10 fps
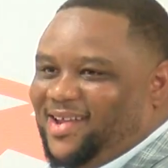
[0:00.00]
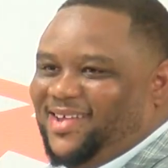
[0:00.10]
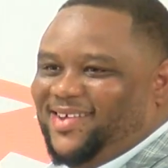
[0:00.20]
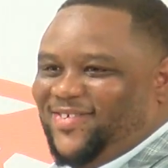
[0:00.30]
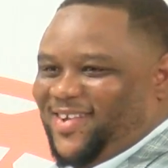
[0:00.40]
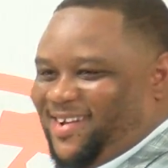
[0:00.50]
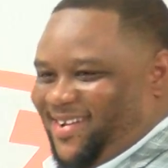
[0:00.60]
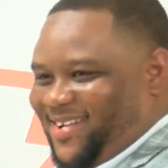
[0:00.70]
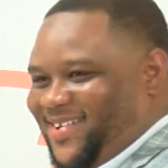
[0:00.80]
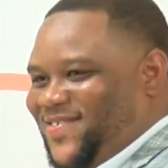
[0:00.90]
but you know, I
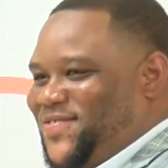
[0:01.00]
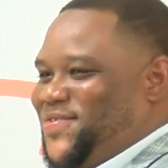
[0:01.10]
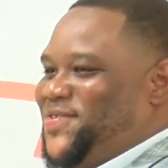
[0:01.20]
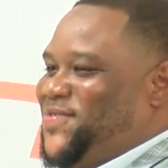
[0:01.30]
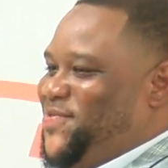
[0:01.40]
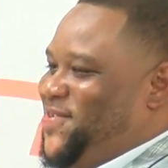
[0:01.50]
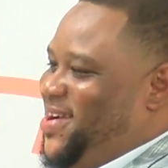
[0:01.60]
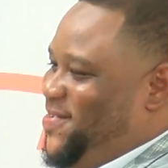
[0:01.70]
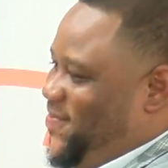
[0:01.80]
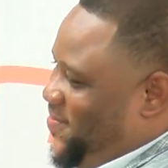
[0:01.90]
must say thanks to
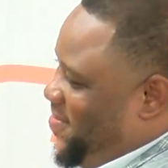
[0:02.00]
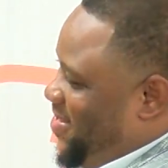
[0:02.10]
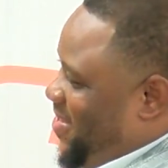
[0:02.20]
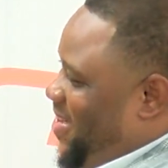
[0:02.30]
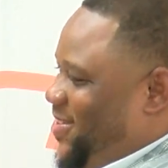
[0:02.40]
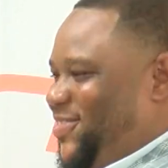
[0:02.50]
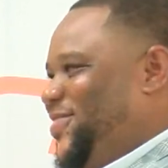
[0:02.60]
self-help, you know, for